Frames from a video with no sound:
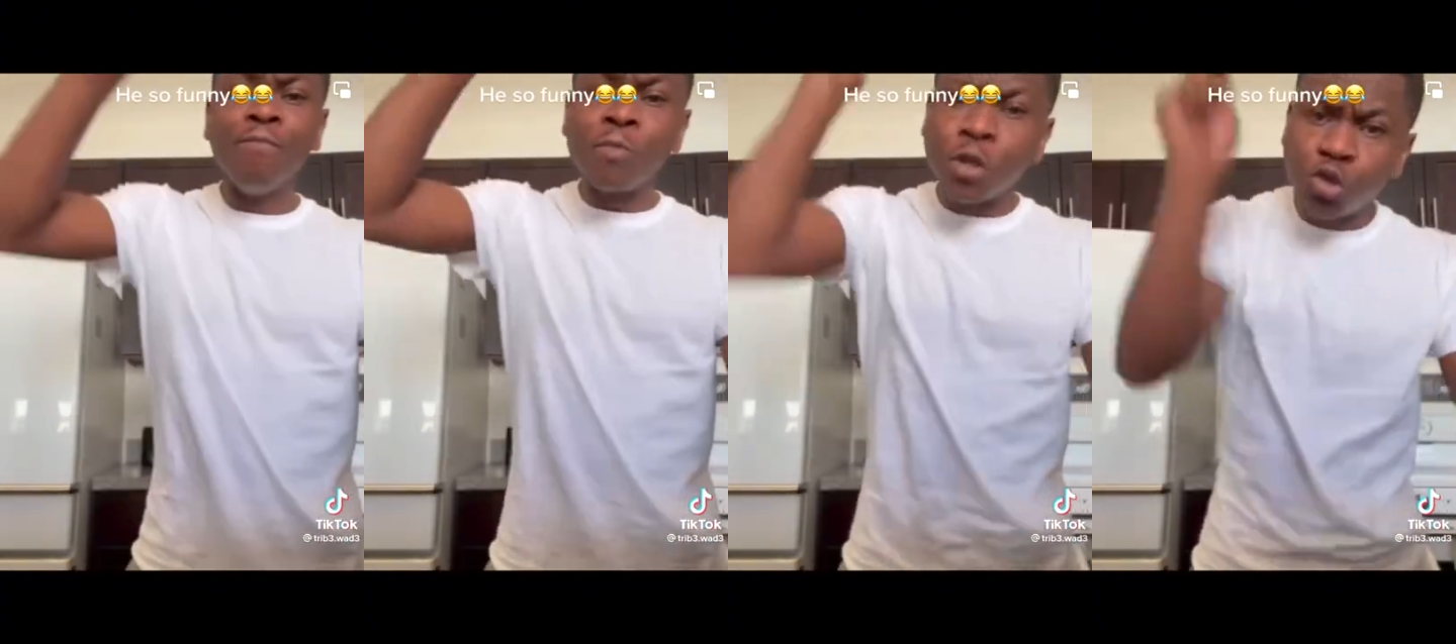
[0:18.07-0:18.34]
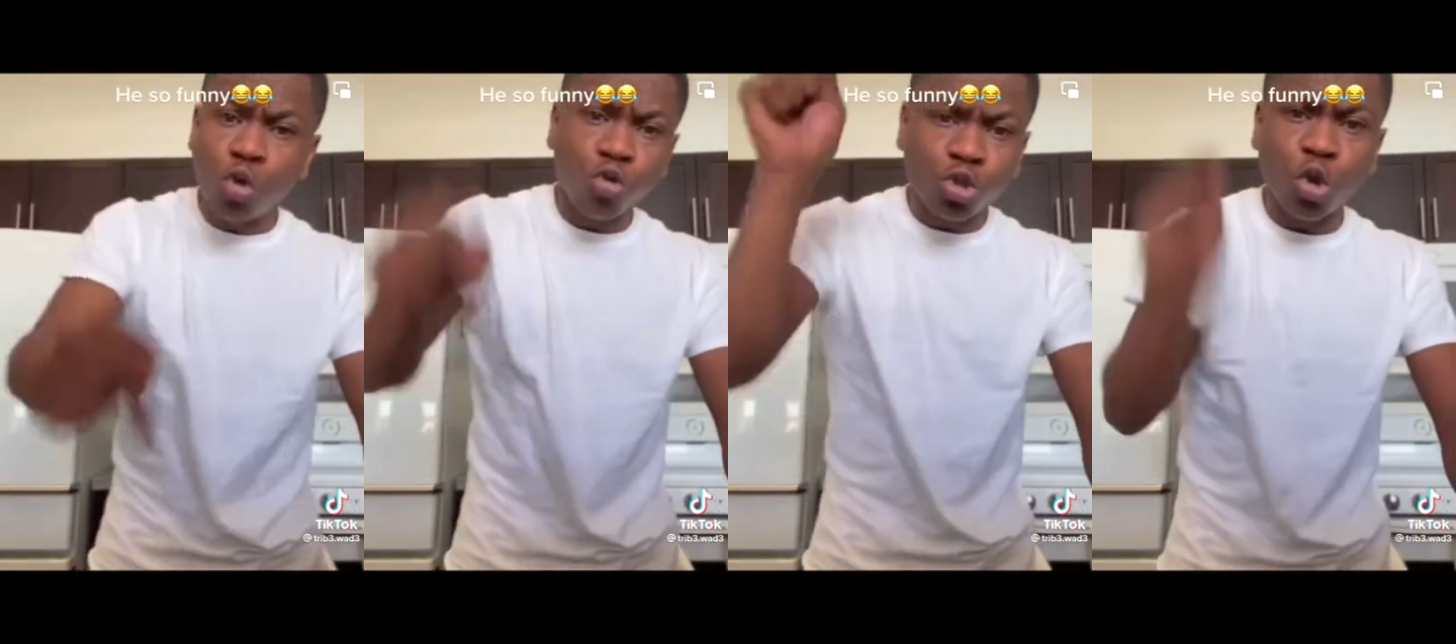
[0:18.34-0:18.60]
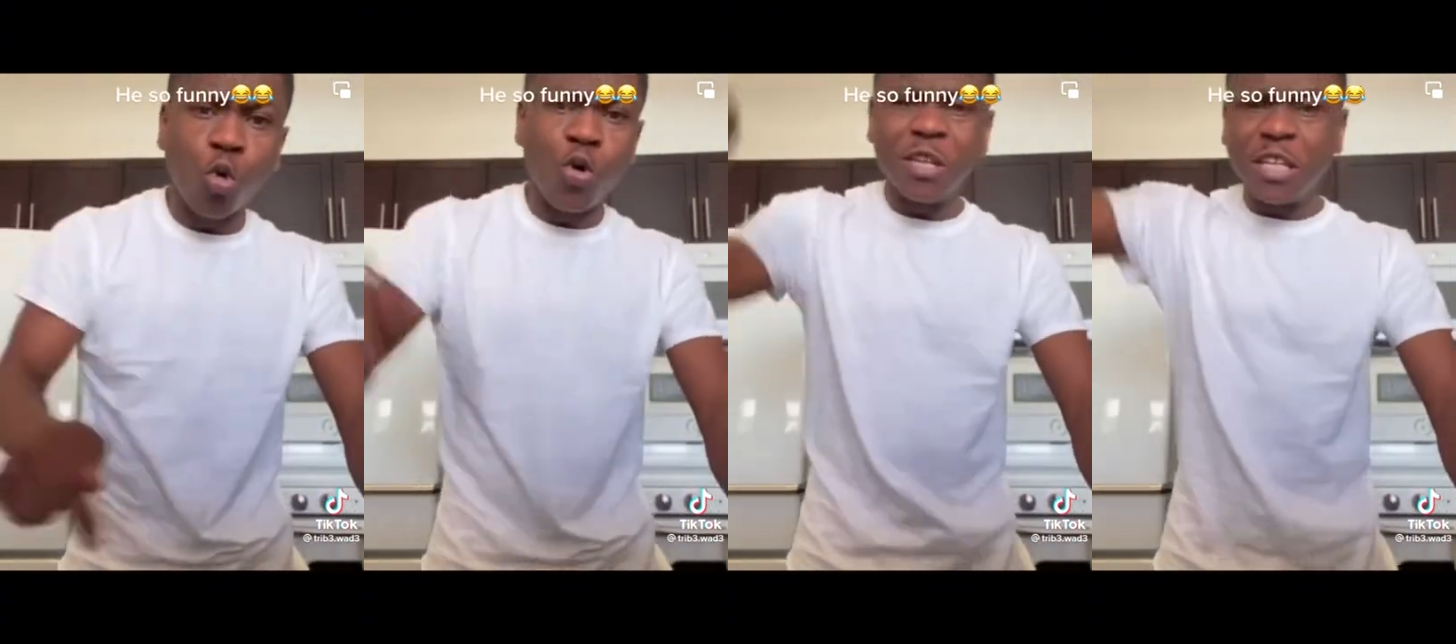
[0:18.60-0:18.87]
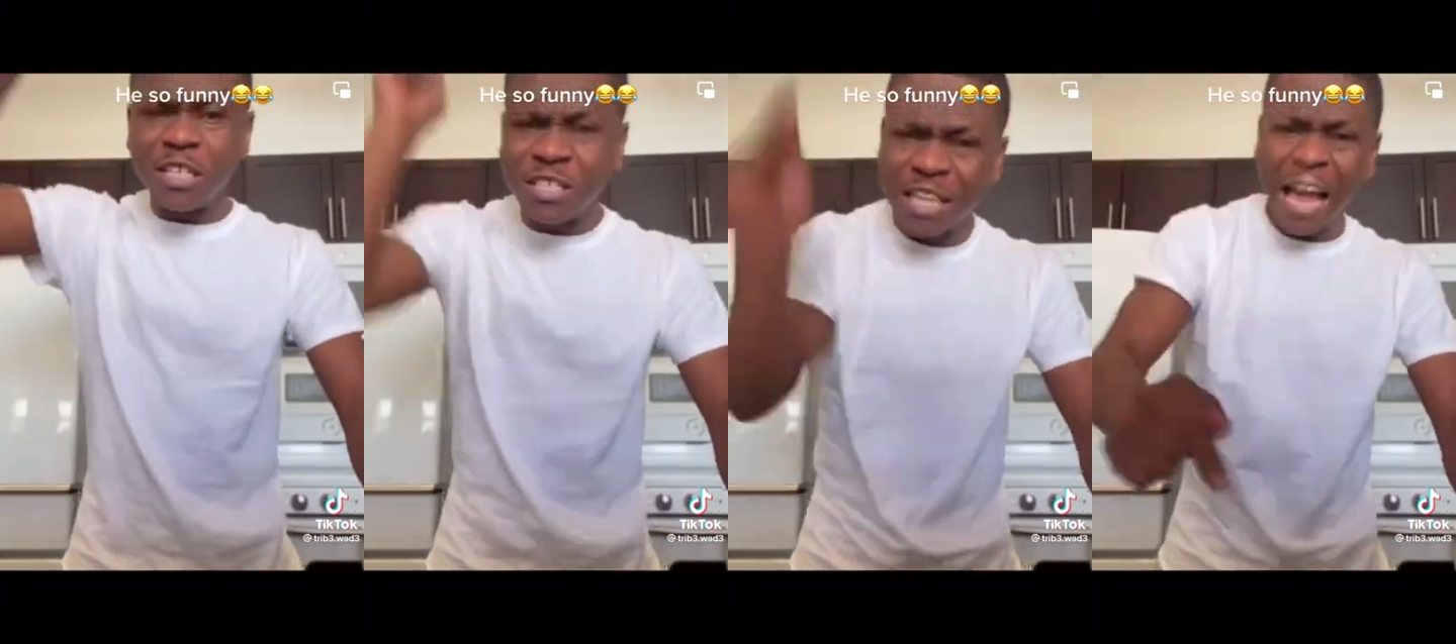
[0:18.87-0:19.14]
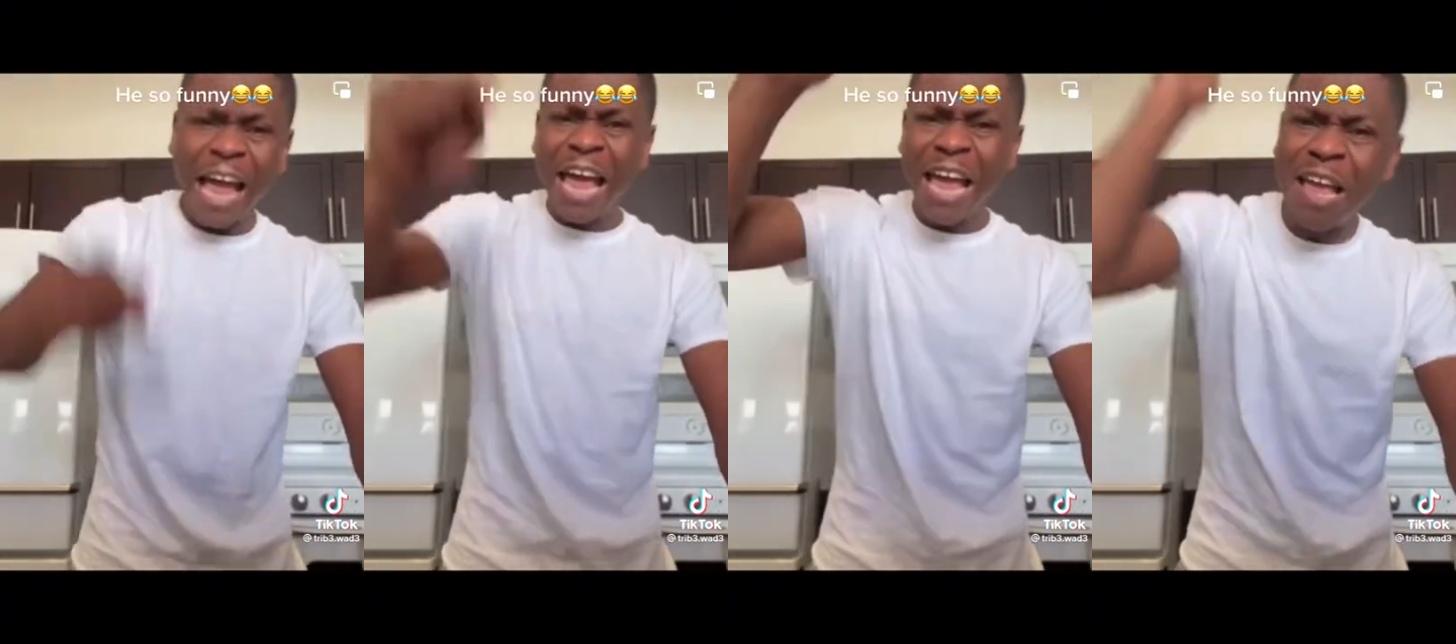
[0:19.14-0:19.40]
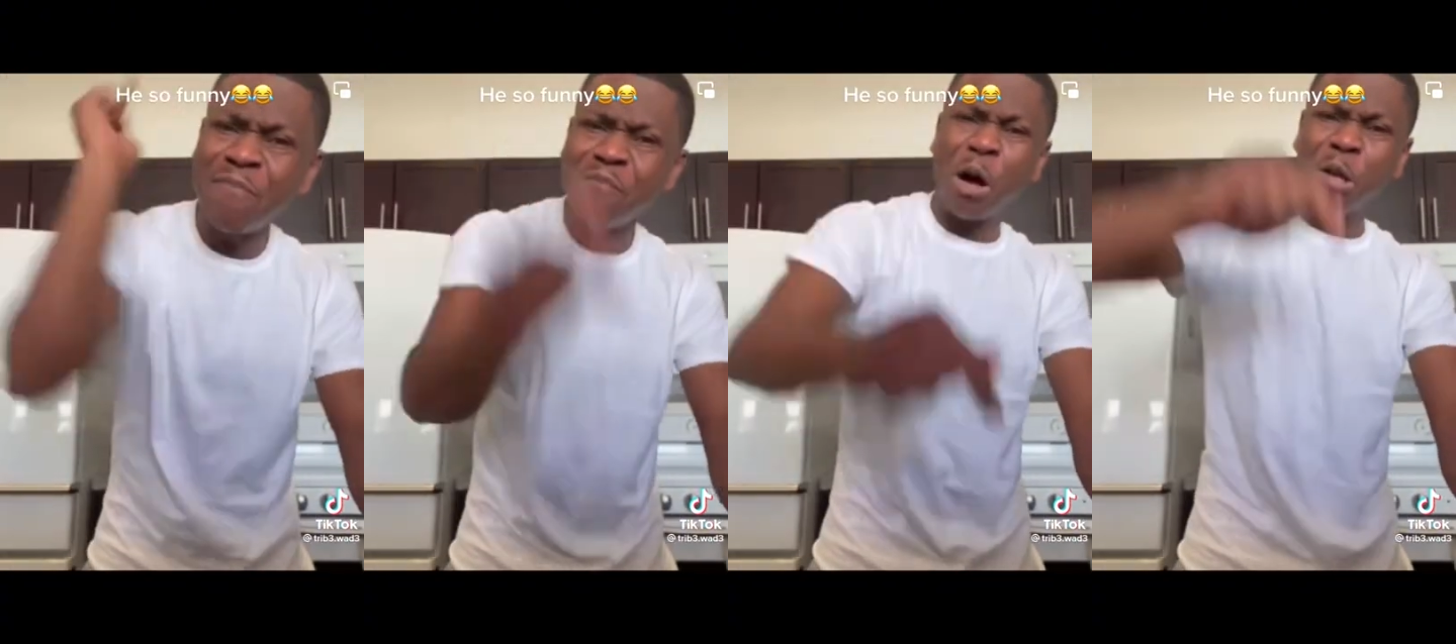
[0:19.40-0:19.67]
you doing the
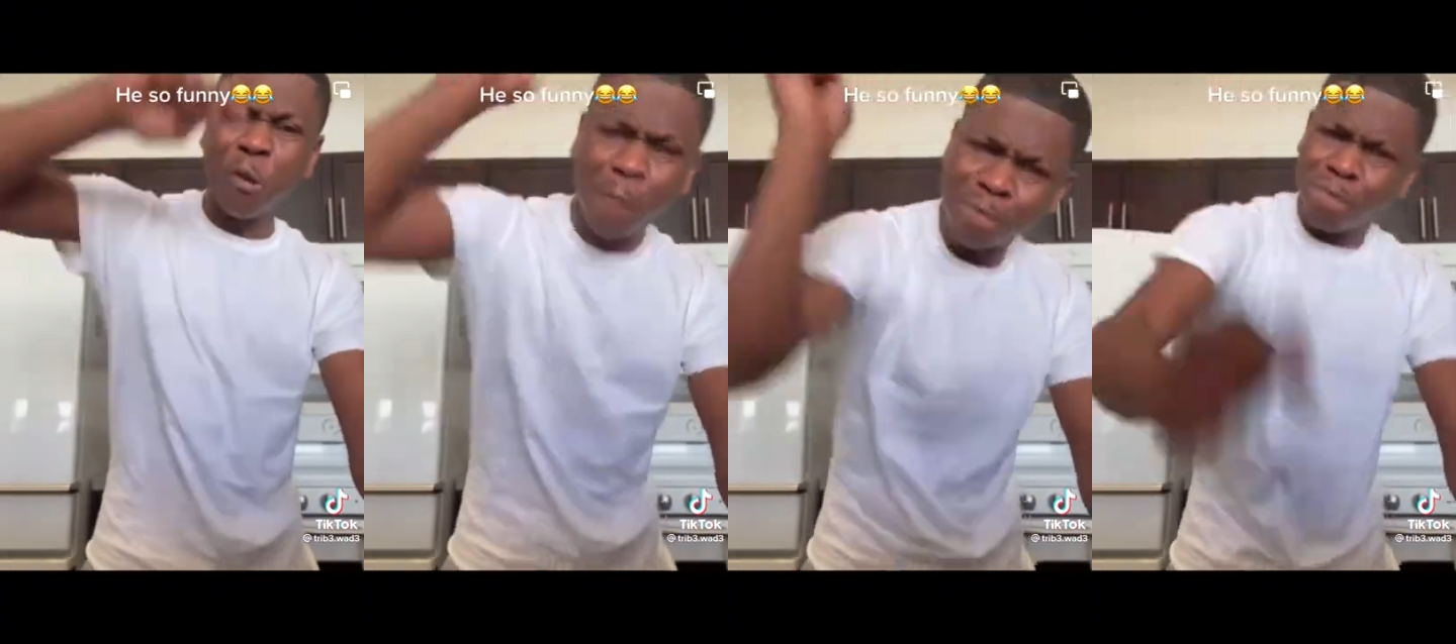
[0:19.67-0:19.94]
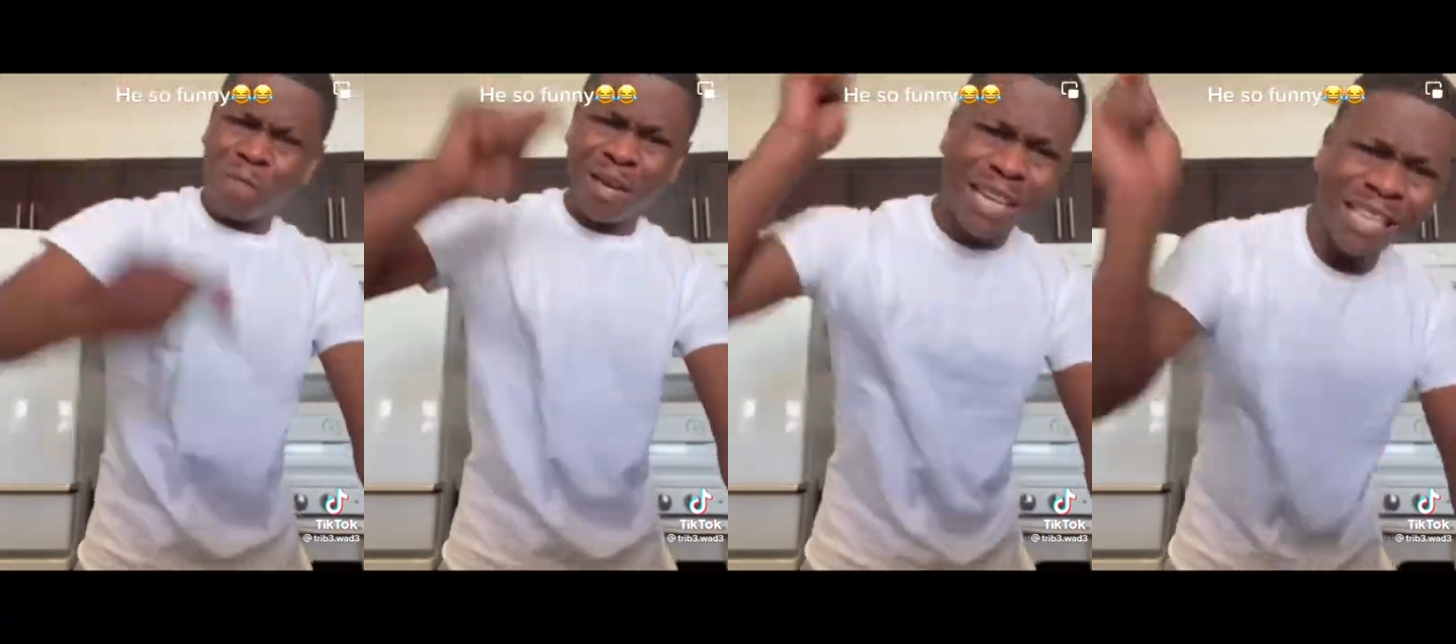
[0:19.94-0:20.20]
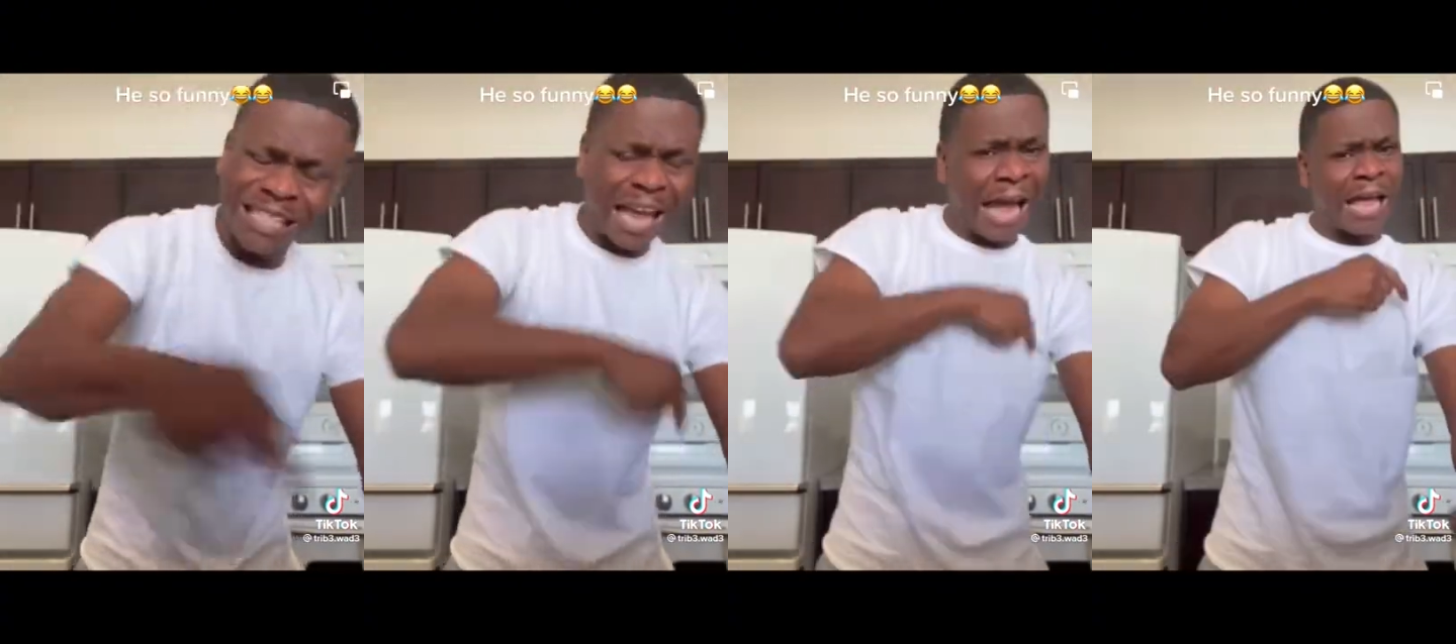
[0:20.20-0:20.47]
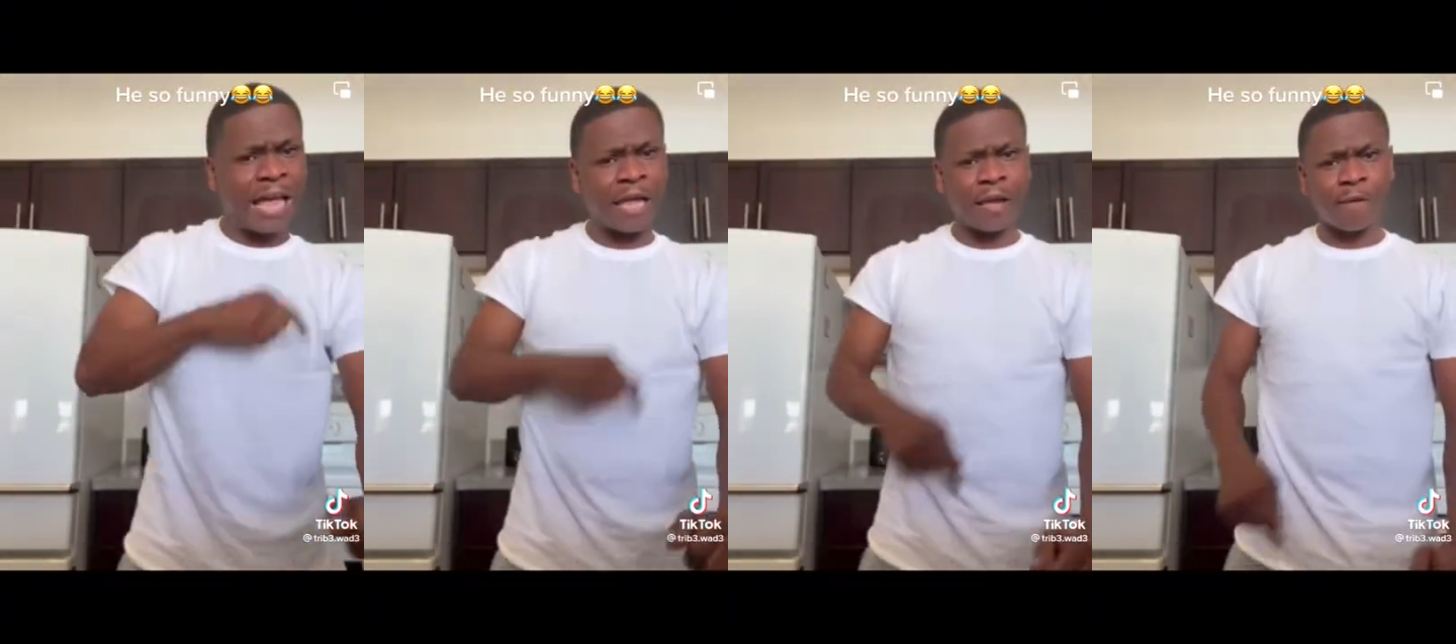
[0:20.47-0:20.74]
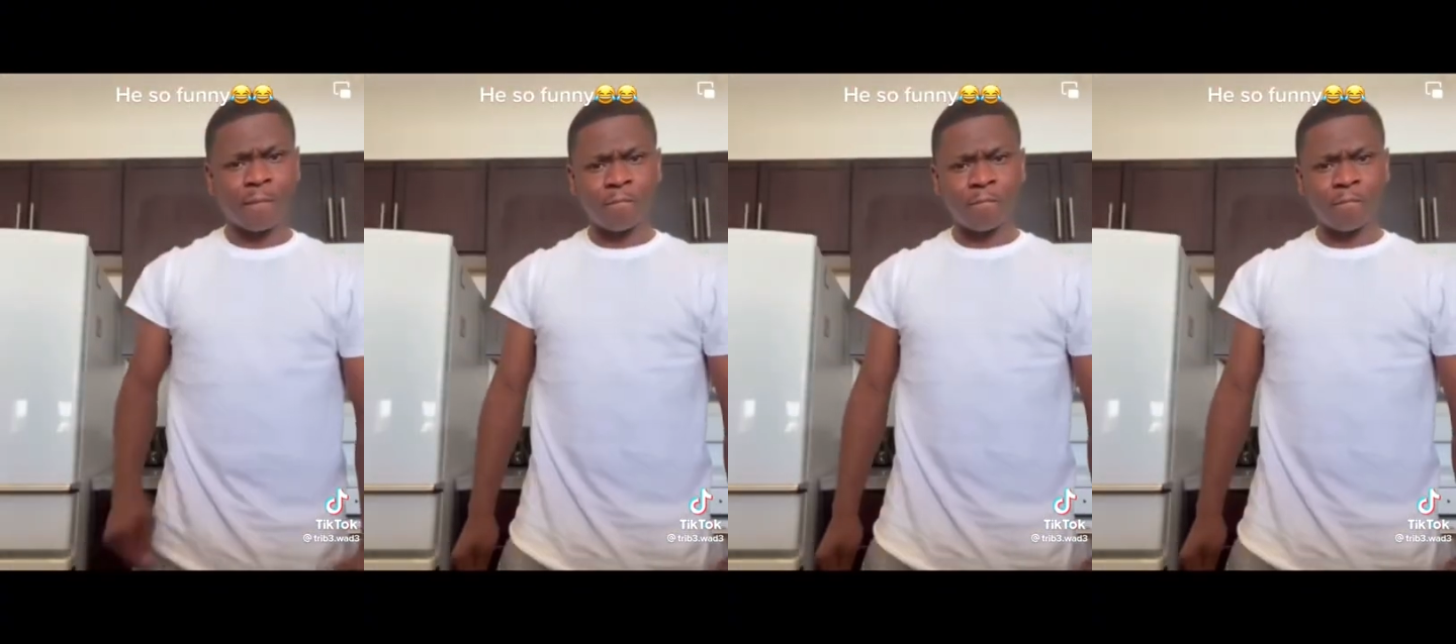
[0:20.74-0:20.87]
same motherfucking thing.